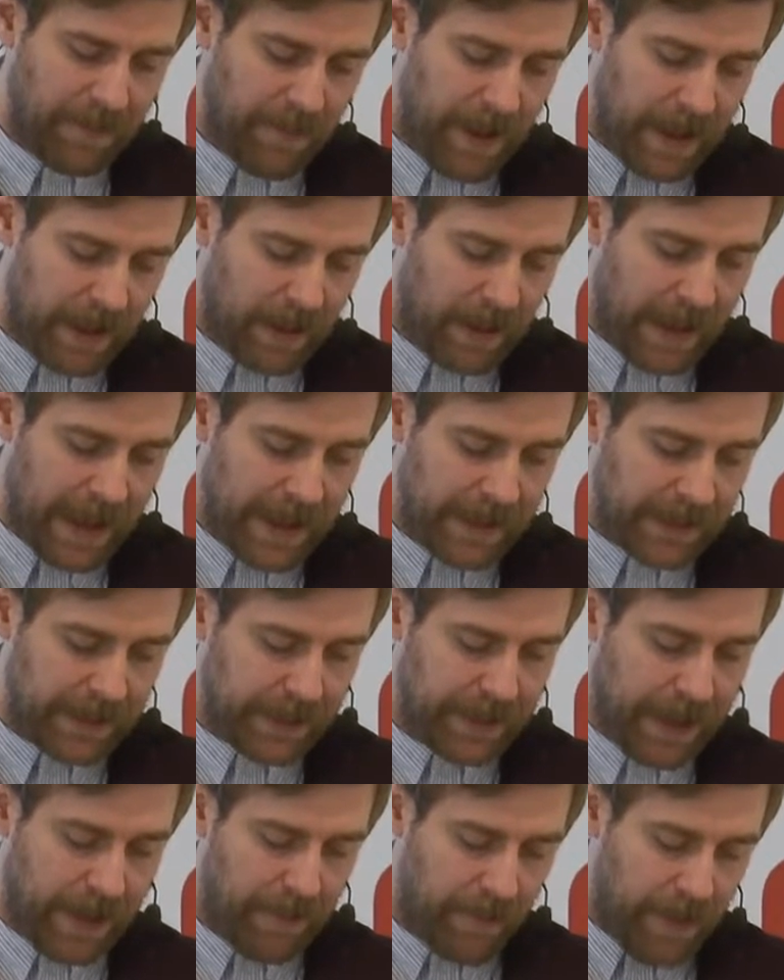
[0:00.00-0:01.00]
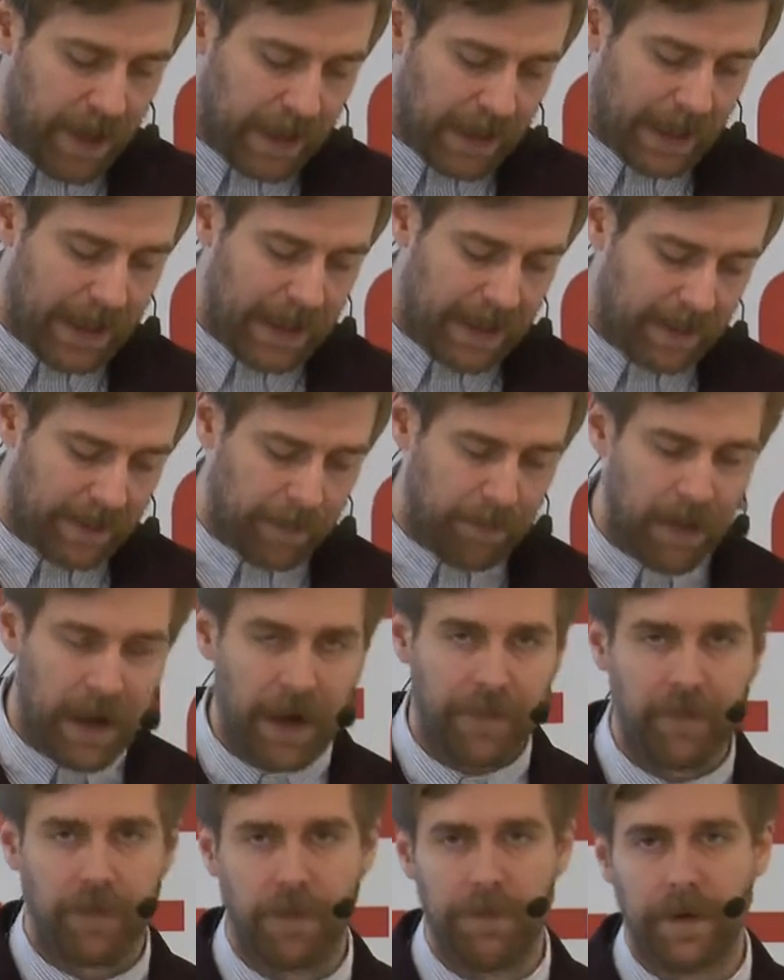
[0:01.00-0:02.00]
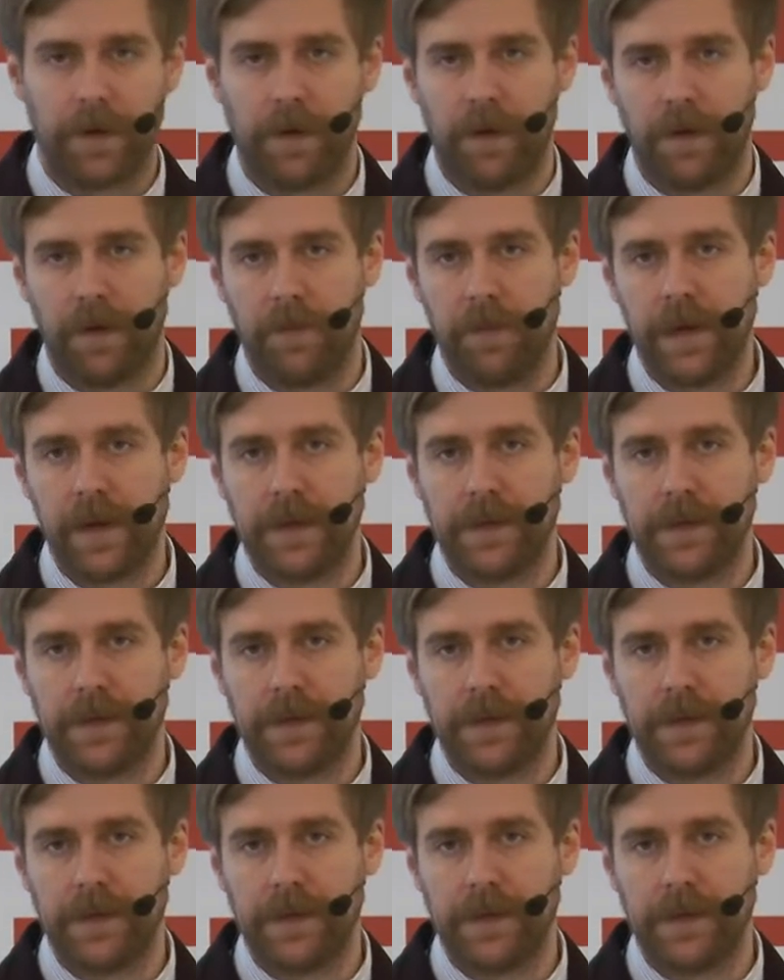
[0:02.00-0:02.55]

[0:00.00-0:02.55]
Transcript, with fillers: regulation and regulating the platform economy